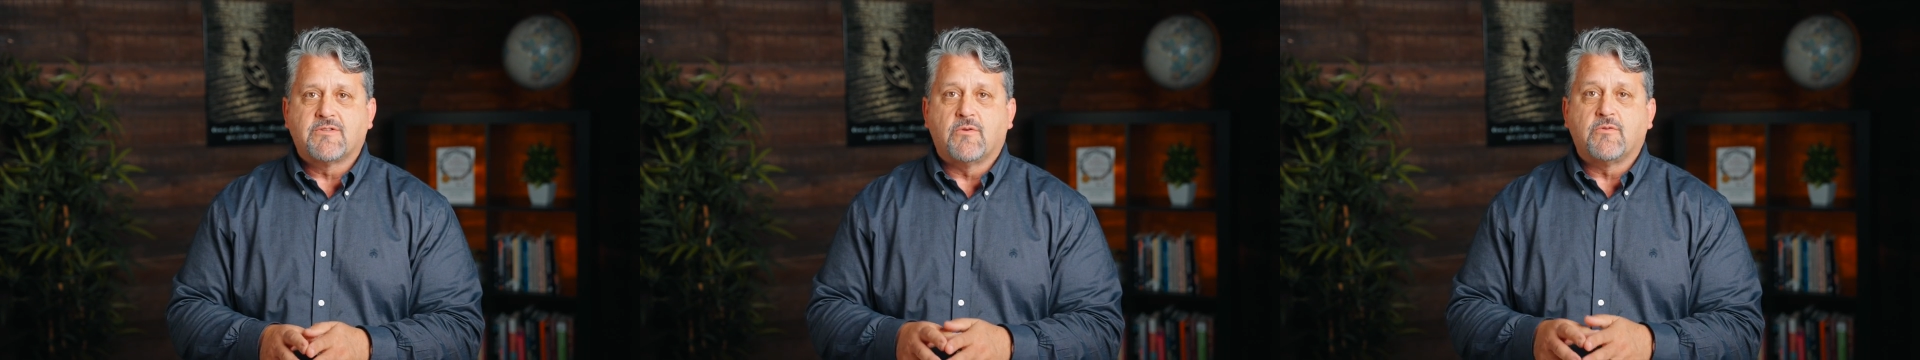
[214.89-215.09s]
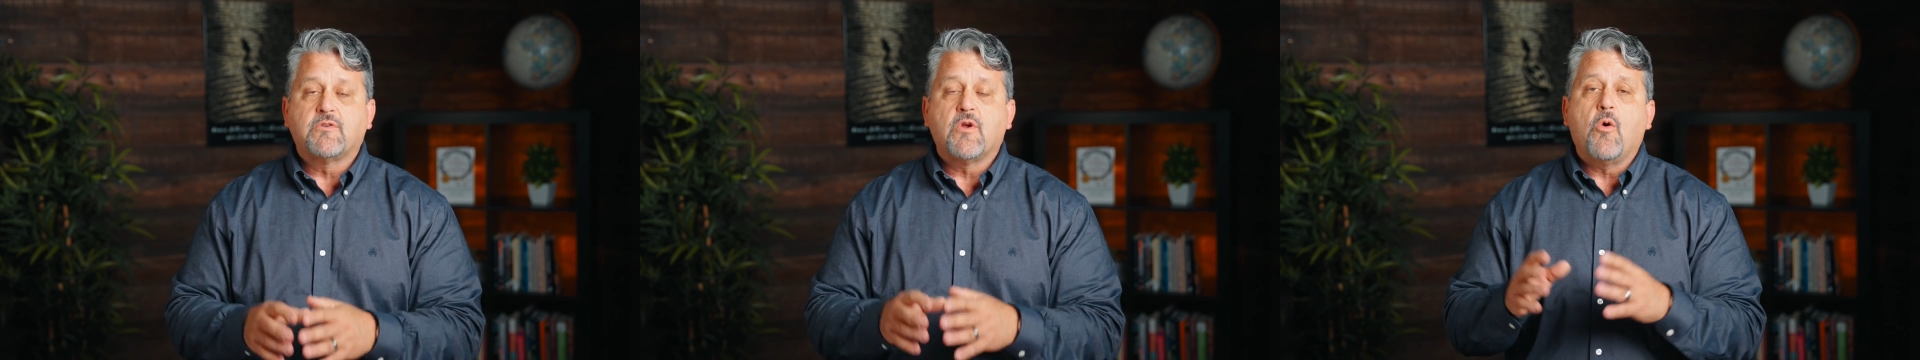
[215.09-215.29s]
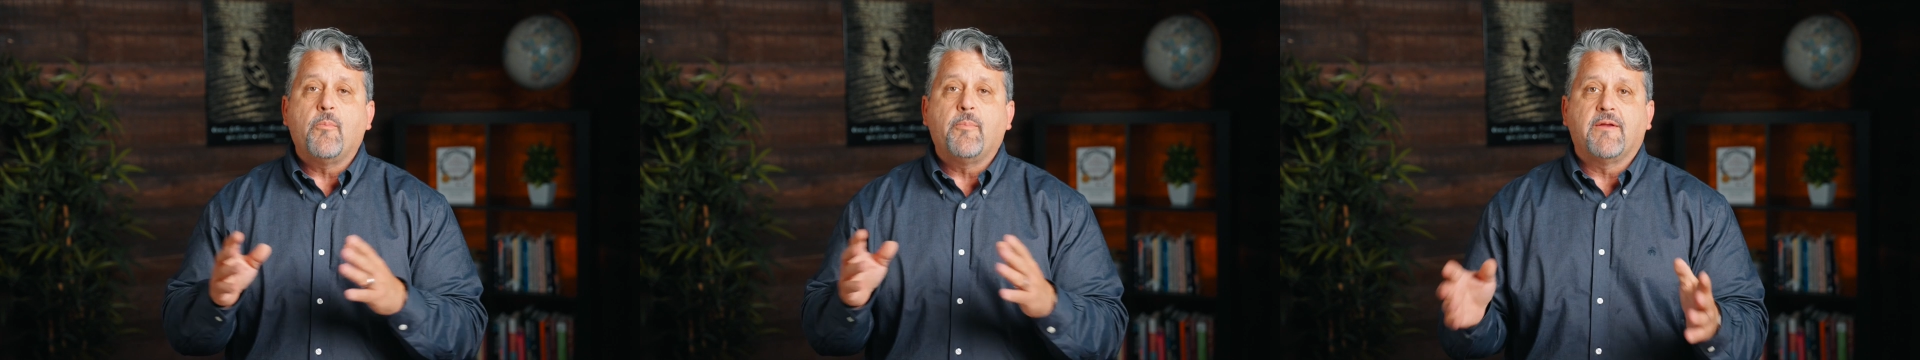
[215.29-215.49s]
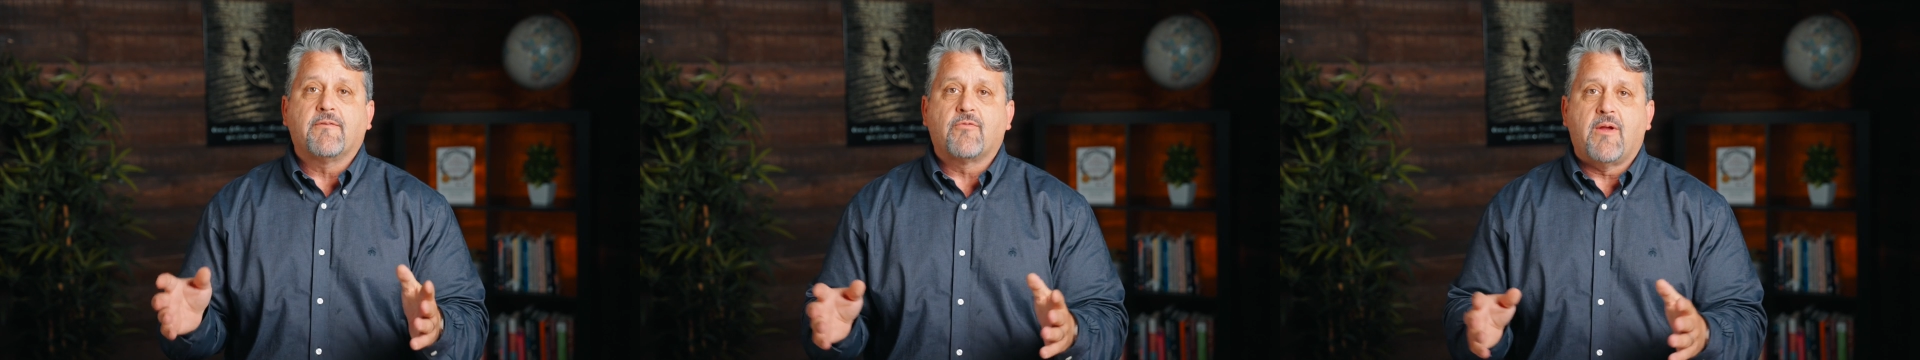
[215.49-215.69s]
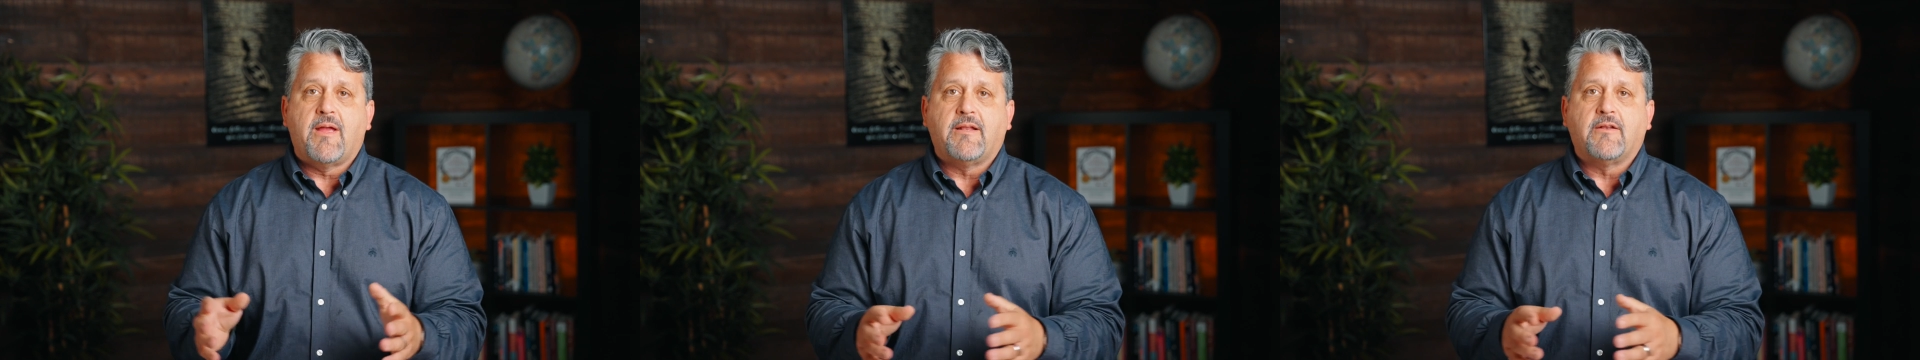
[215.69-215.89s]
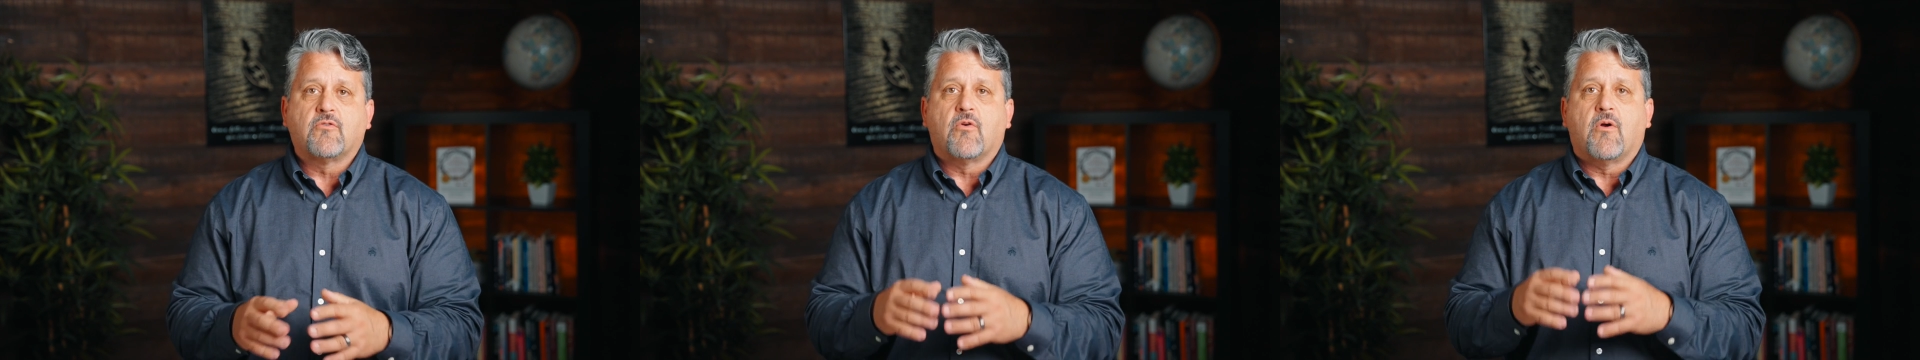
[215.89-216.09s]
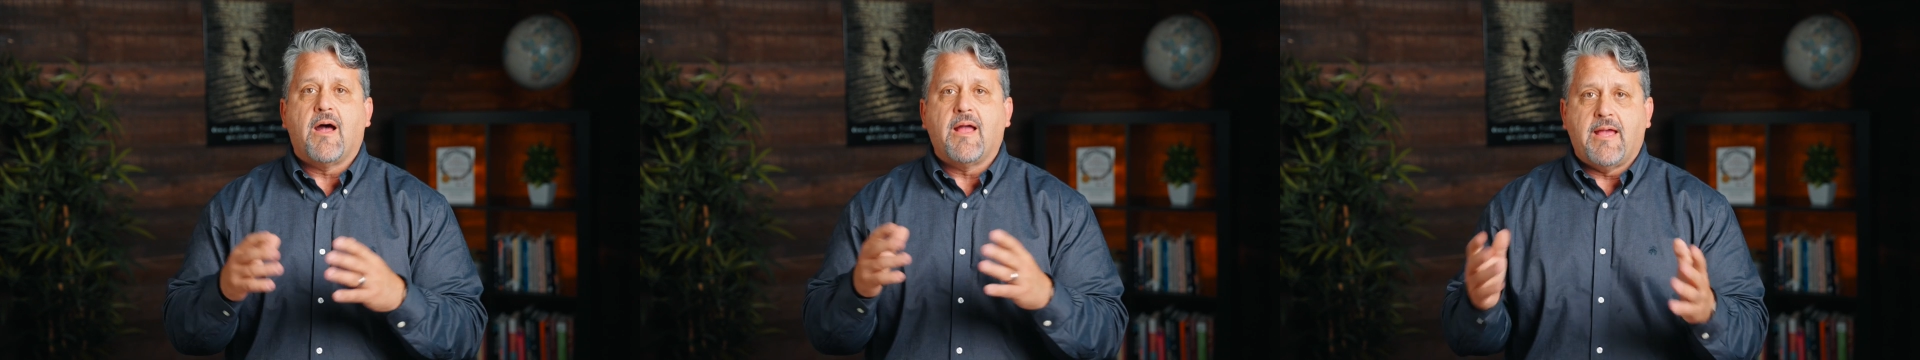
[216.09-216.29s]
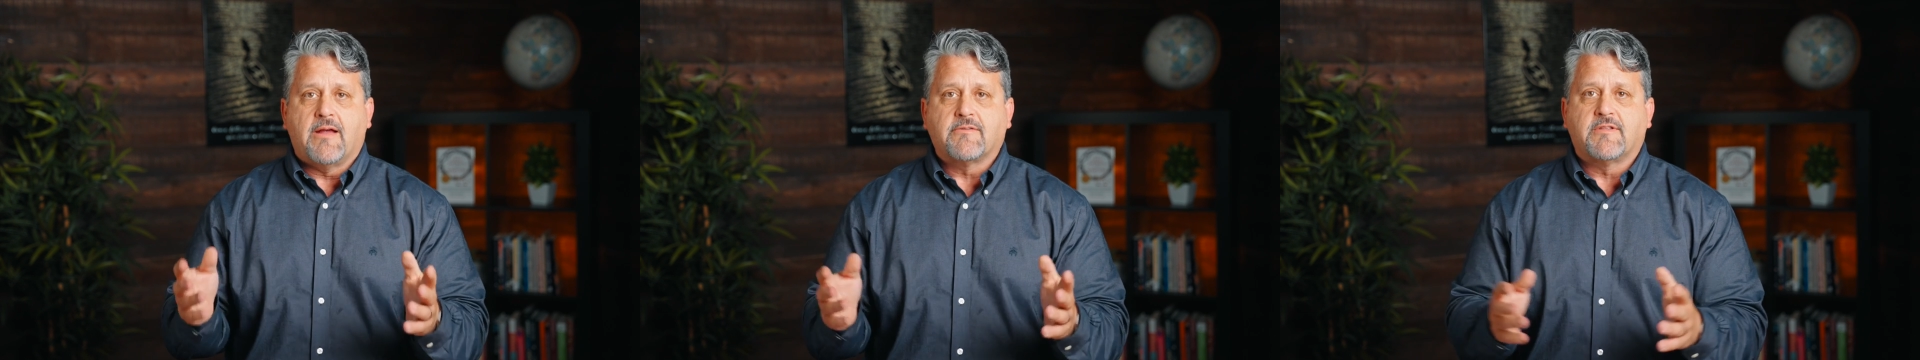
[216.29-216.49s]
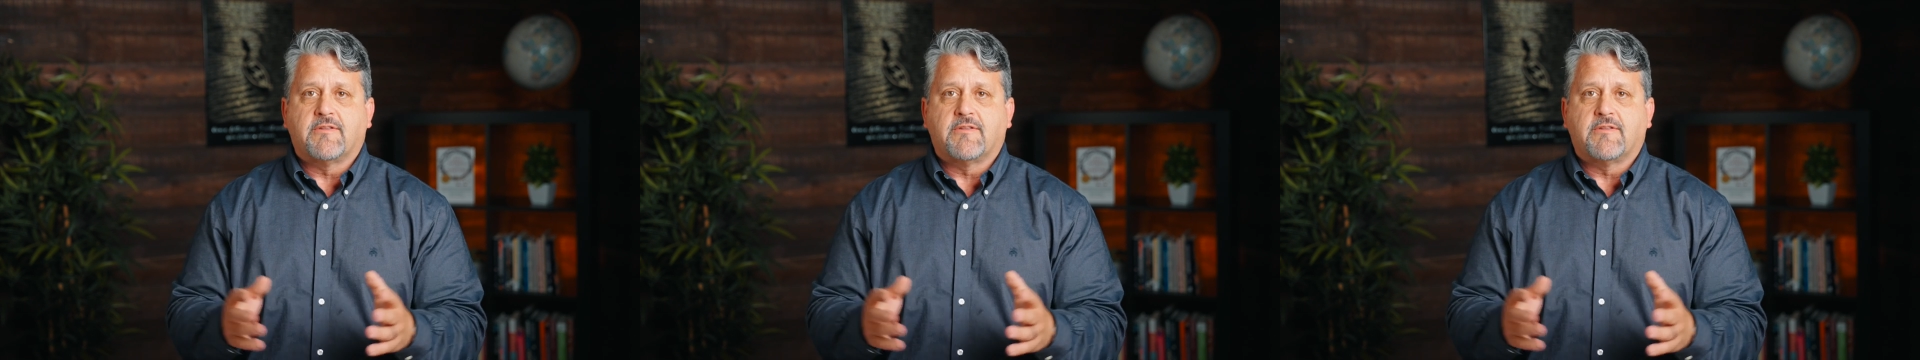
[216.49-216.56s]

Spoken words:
So don't be afraid. Cry out